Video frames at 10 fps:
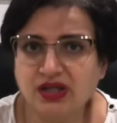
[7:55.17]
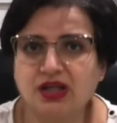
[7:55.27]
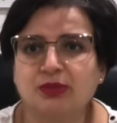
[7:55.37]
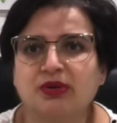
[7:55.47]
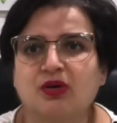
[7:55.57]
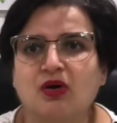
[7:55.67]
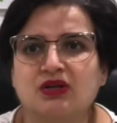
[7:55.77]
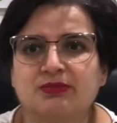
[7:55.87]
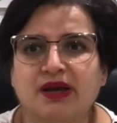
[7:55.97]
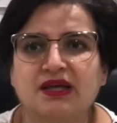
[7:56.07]
can be caused
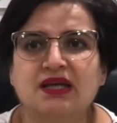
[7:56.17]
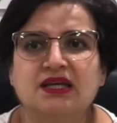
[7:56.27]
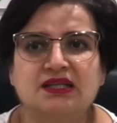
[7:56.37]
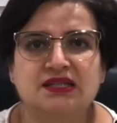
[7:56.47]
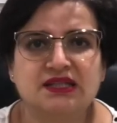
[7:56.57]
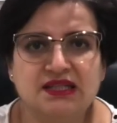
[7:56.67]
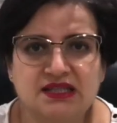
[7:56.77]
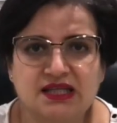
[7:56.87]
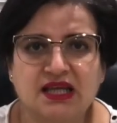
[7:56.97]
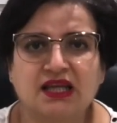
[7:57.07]
by
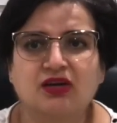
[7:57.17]
sneezing,